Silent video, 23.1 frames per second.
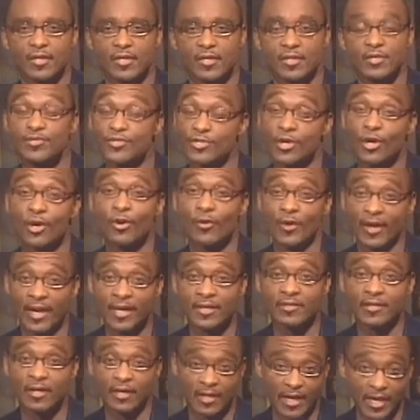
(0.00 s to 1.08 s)
So
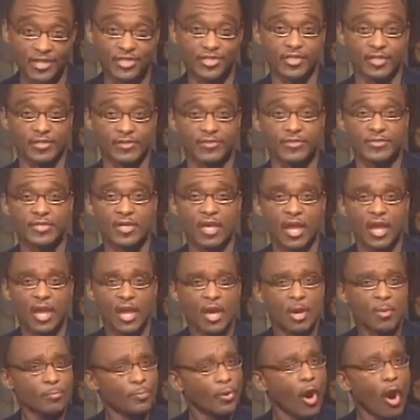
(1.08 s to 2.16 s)
in Galatians,
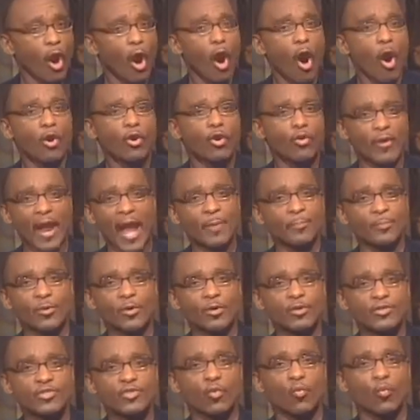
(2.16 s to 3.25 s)
Paul
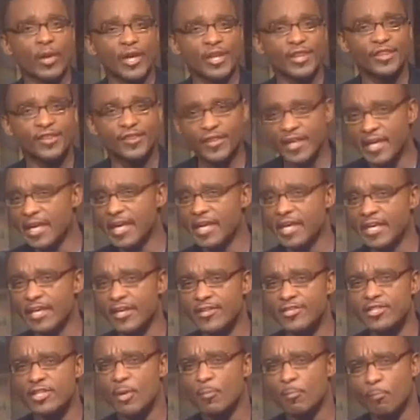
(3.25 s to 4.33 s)
grapples with
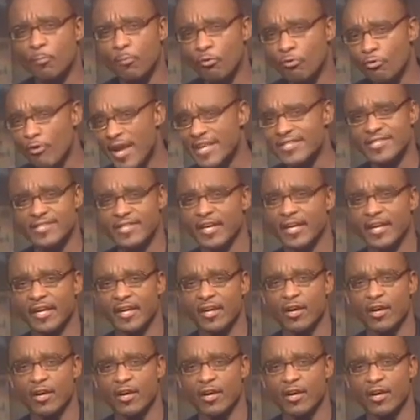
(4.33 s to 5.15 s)
these pressing